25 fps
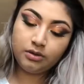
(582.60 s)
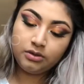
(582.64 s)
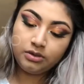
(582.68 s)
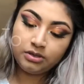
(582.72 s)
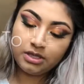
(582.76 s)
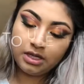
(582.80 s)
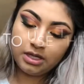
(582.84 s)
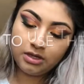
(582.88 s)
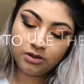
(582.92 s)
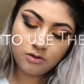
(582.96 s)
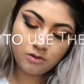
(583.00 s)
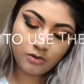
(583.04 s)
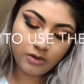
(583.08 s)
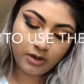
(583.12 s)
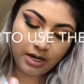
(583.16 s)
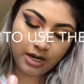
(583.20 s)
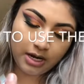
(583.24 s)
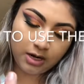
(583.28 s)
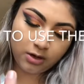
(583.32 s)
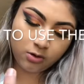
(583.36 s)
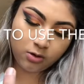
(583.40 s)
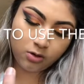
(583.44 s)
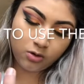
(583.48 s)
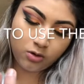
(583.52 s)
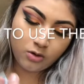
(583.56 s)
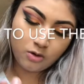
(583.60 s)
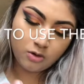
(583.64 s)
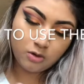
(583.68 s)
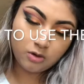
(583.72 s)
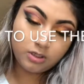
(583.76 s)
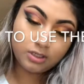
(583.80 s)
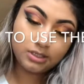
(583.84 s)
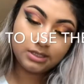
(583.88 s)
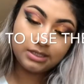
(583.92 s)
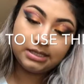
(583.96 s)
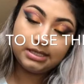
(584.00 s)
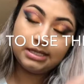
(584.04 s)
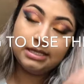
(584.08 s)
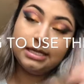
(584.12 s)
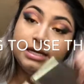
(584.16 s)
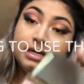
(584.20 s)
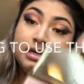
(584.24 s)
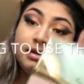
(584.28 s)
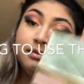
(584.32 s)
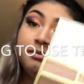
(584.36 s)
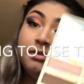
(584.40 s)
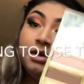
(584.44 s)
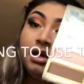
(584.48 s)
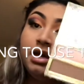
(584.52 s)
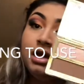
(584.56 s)
usando el color
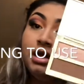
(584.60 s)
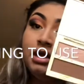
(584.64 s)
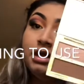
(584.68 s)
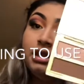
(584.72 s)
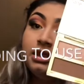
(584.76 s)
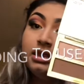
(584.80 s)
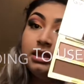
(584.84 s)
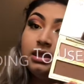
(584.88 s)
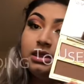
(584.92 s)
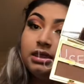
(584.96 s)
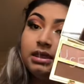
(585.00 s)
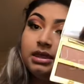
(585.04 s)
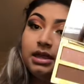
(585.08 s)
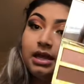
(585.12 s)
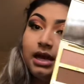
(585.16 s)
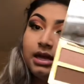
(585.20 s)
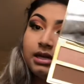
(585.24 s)
Slim de